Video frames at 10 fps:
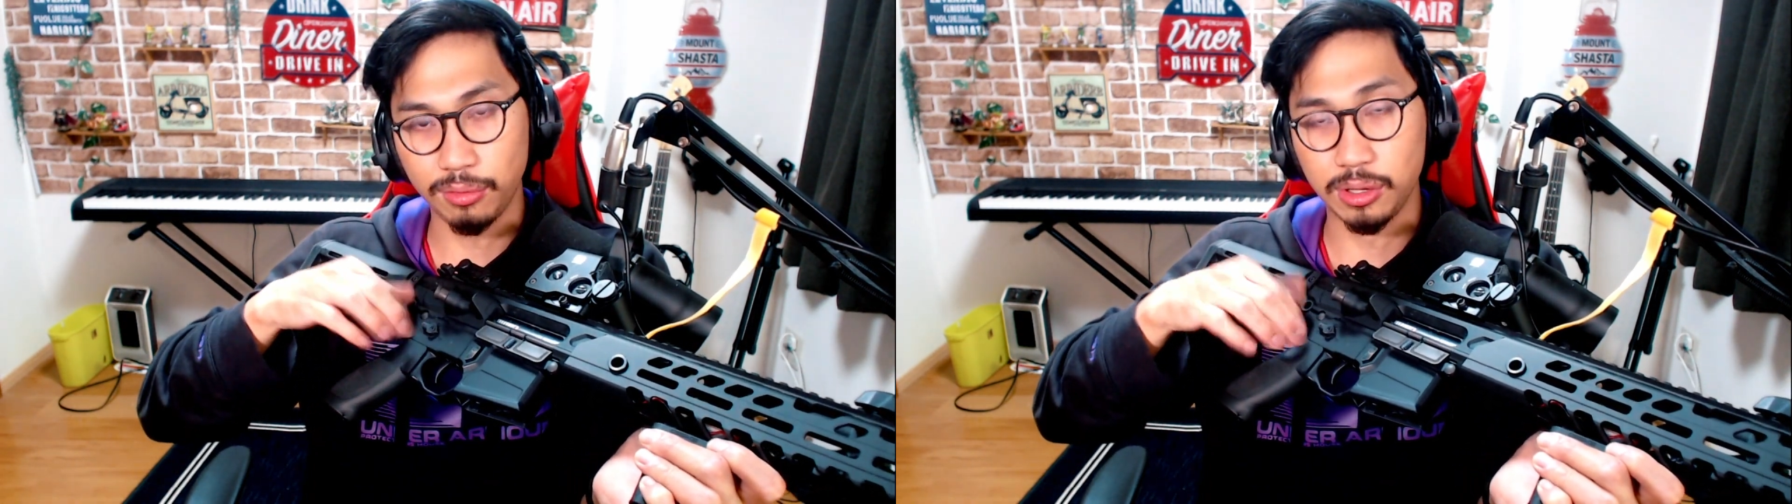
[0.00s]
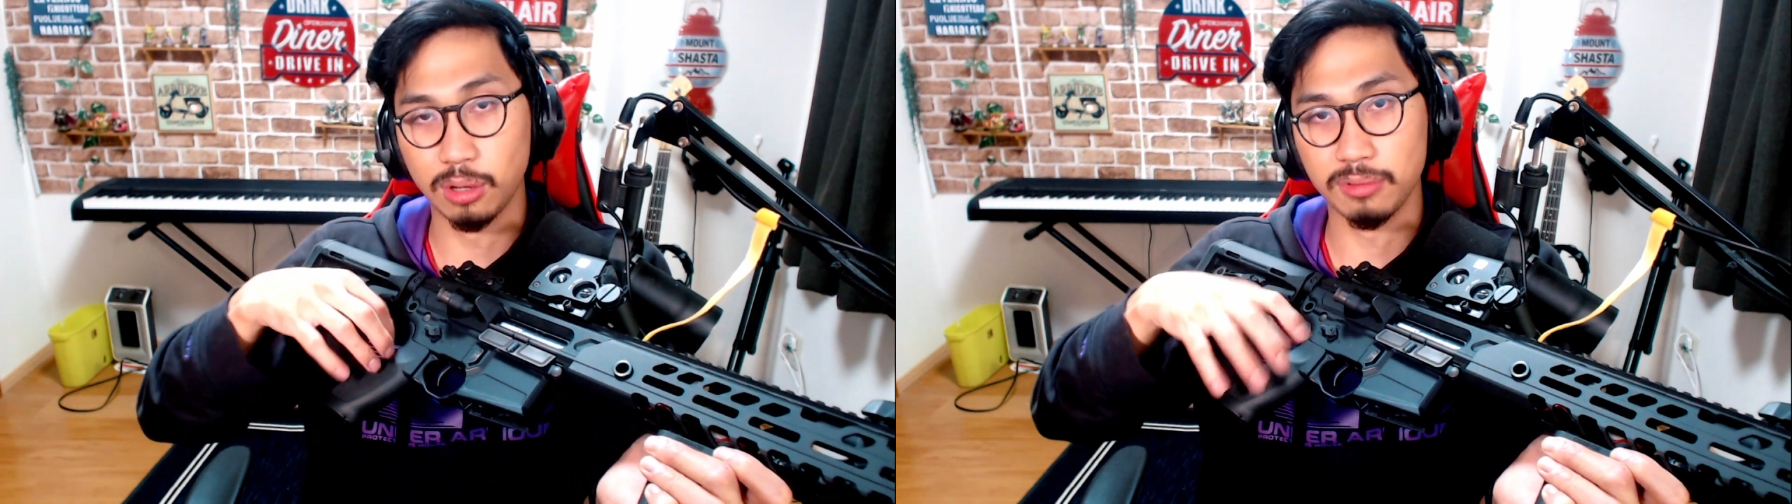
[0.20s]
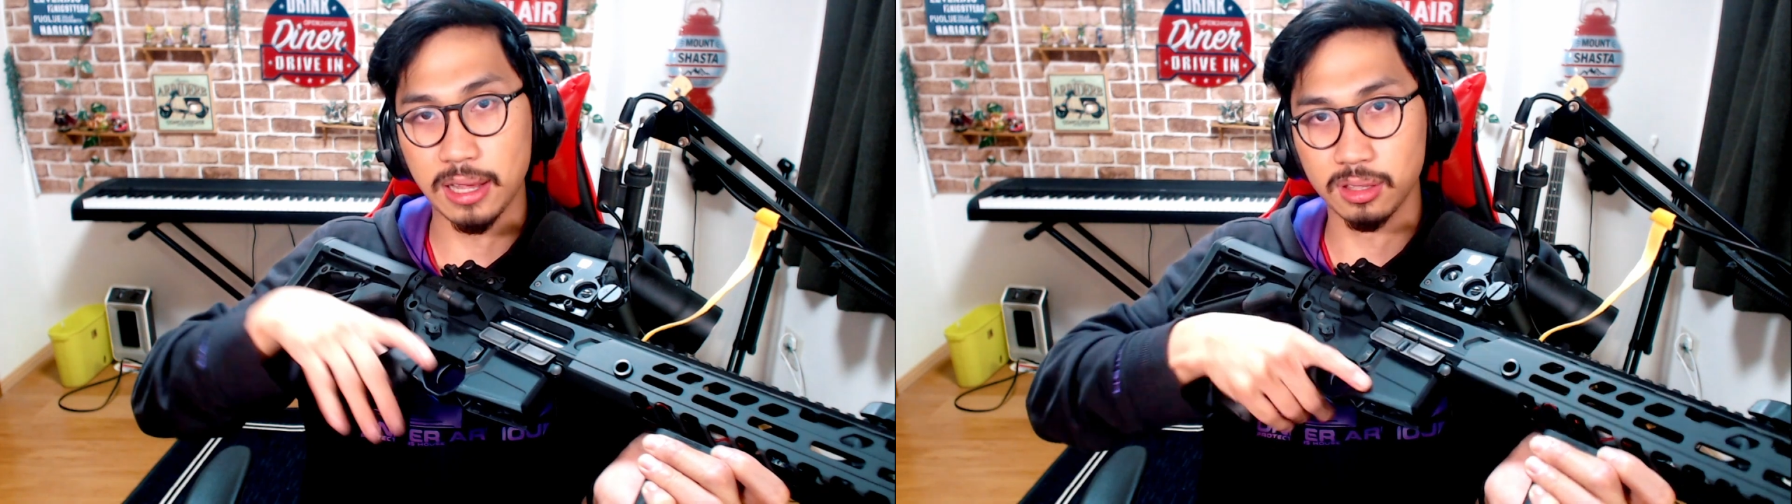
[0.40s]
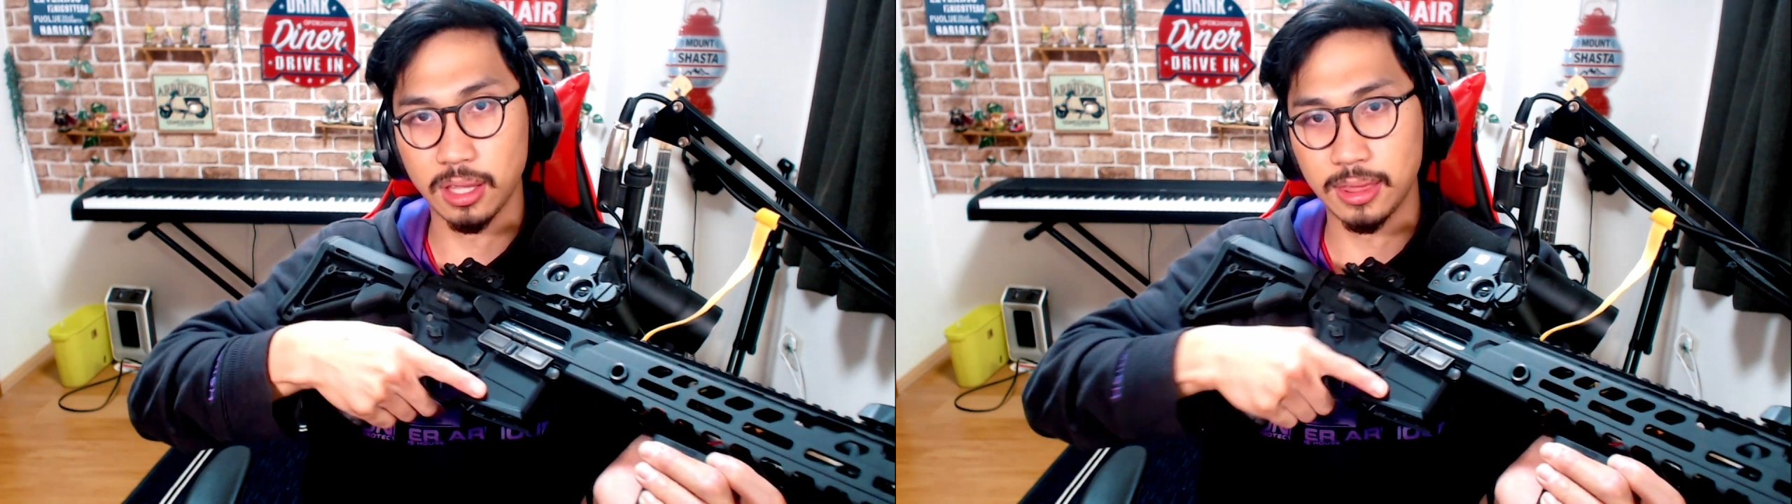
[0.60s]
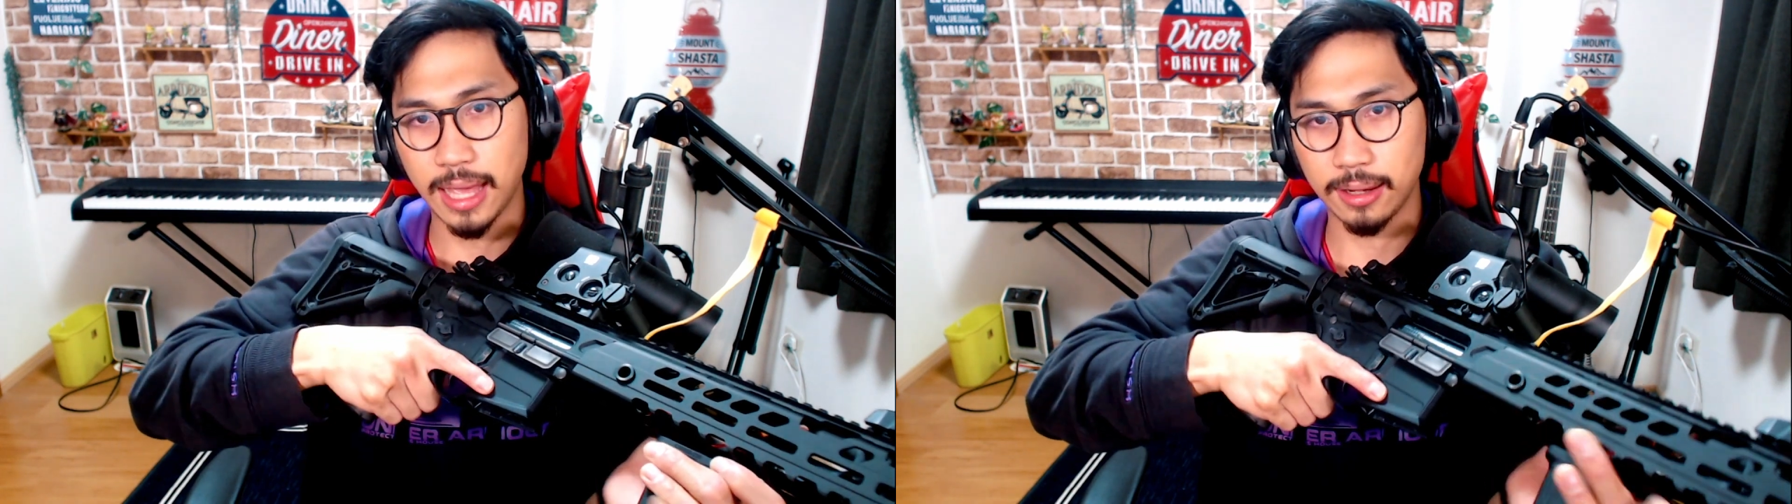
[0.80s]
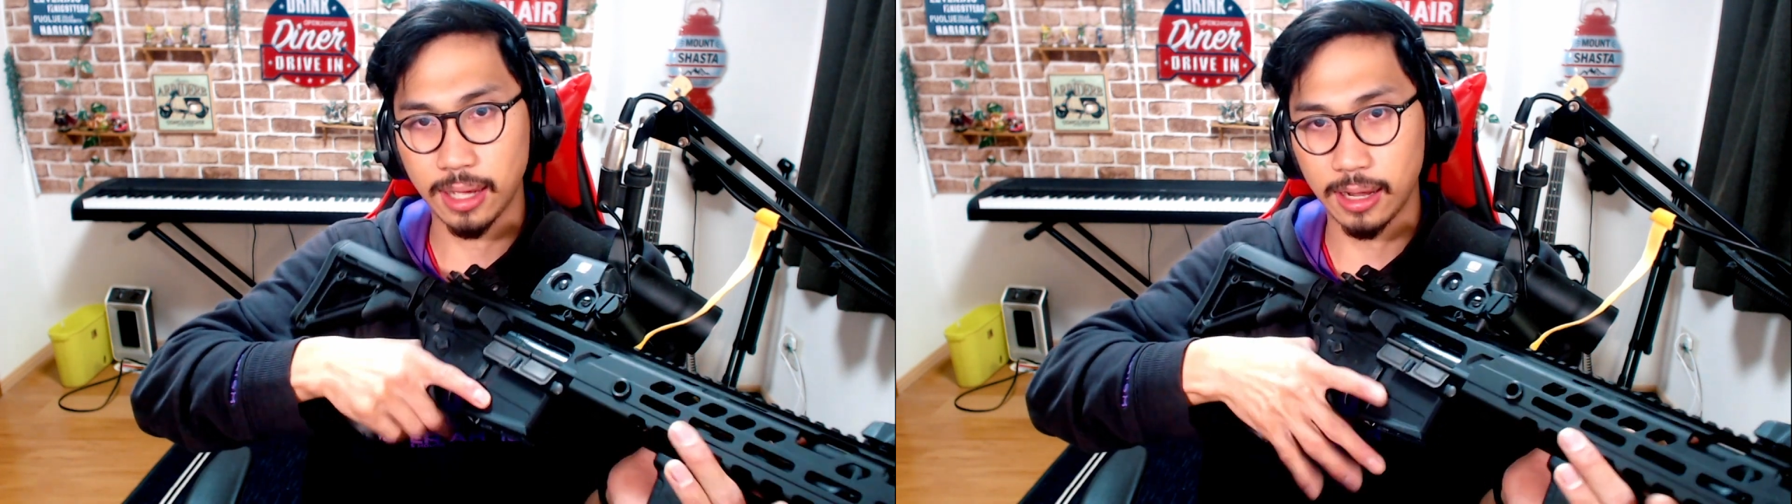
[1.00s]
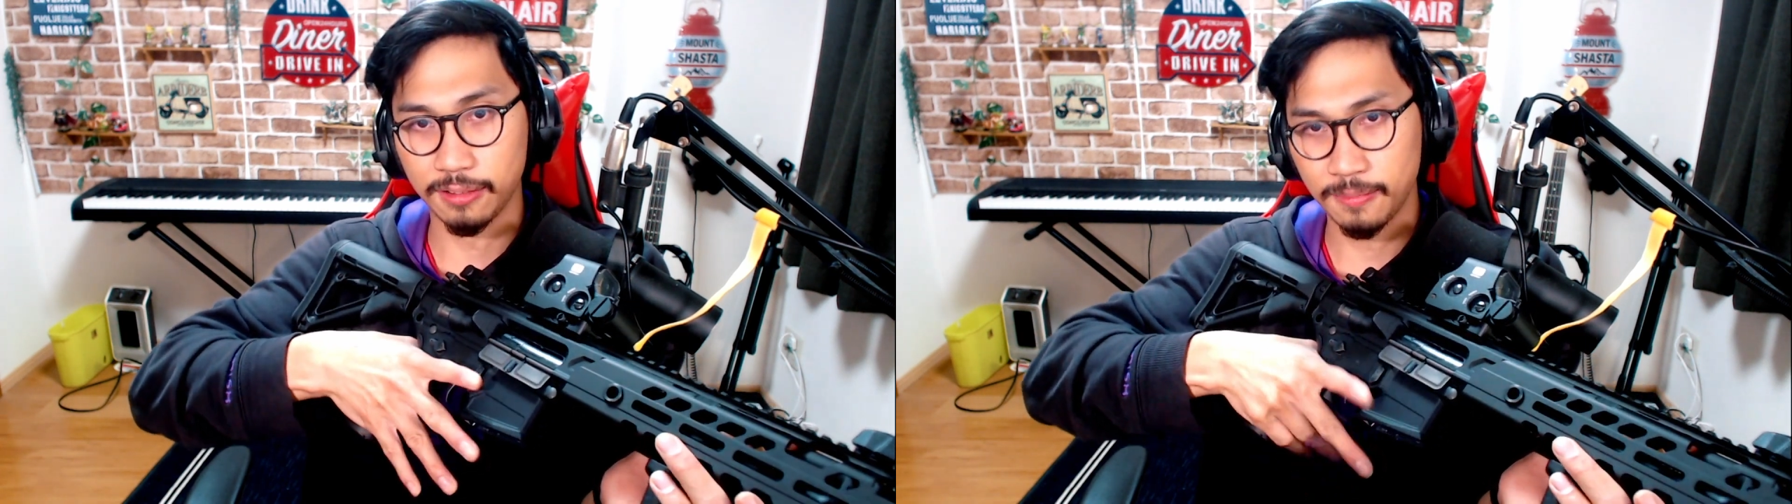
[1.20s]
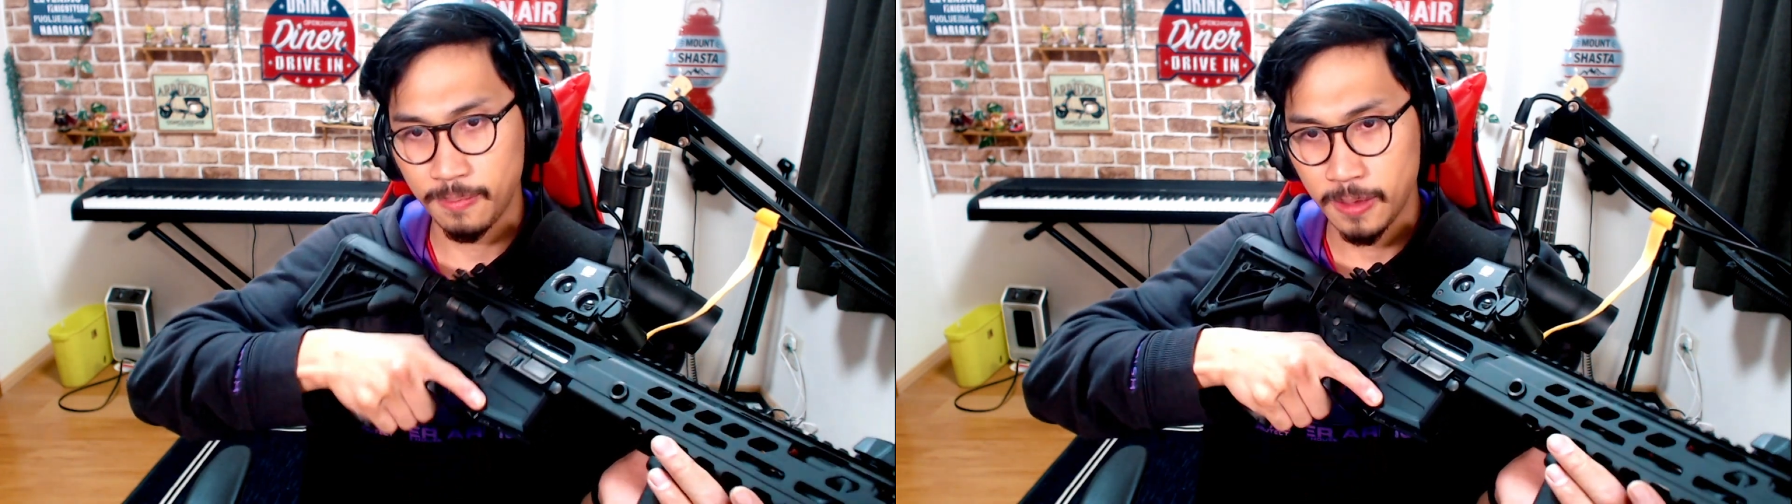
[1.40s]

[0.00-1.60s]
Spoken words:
feel rather than that kind of